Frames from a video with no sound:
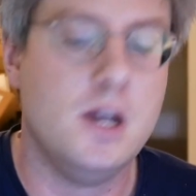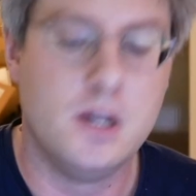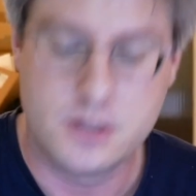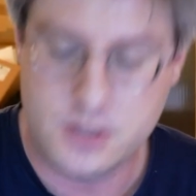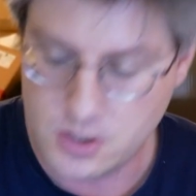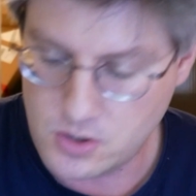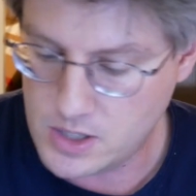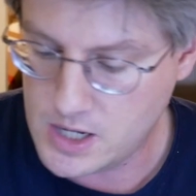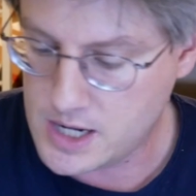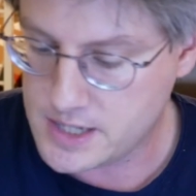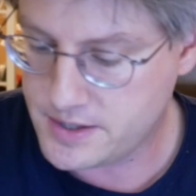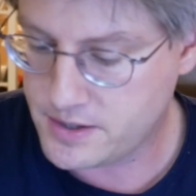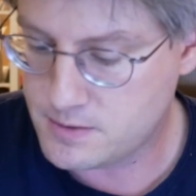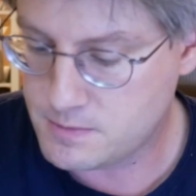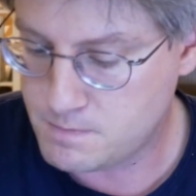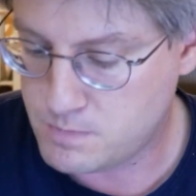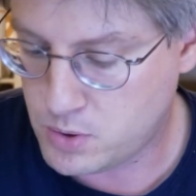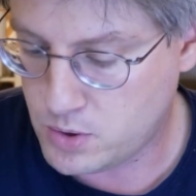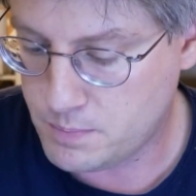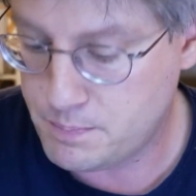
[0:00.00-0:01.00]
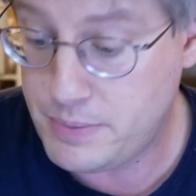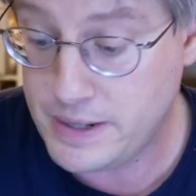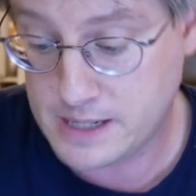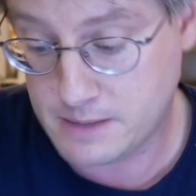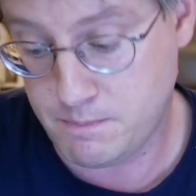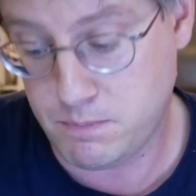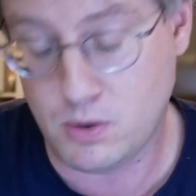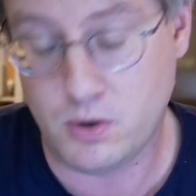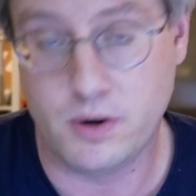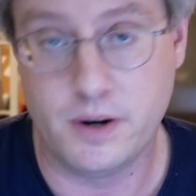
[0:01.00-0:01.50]
So last
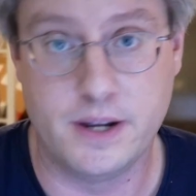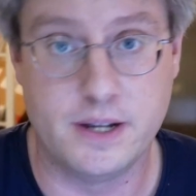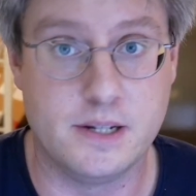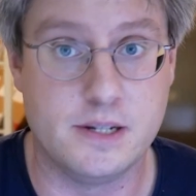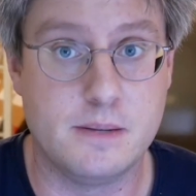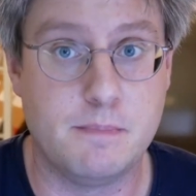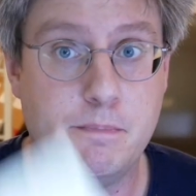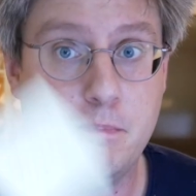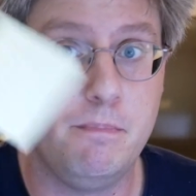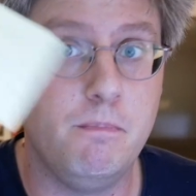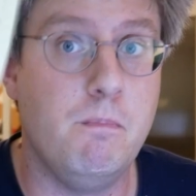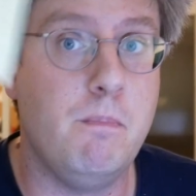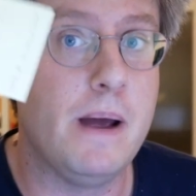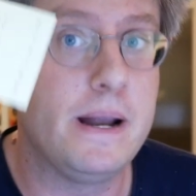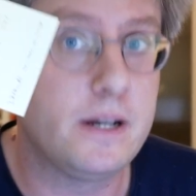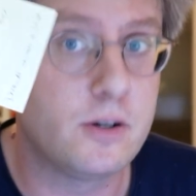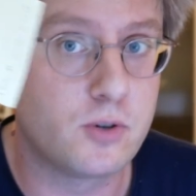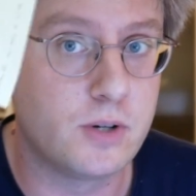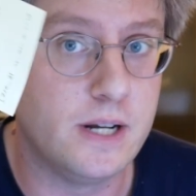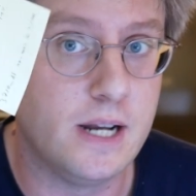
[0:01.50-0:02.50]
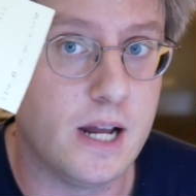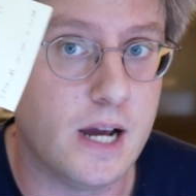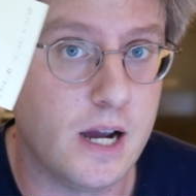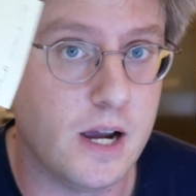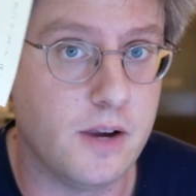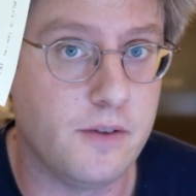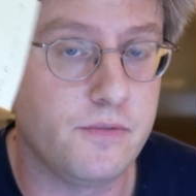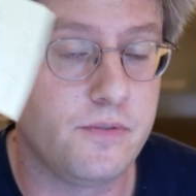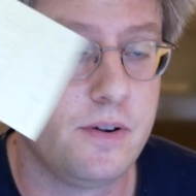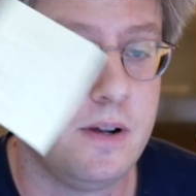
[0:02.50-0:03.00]
big point, battery
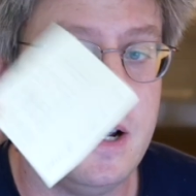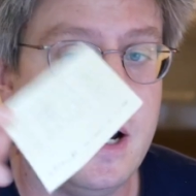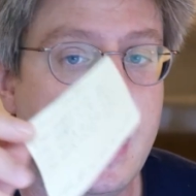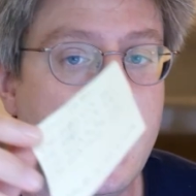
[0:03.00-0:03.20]
life.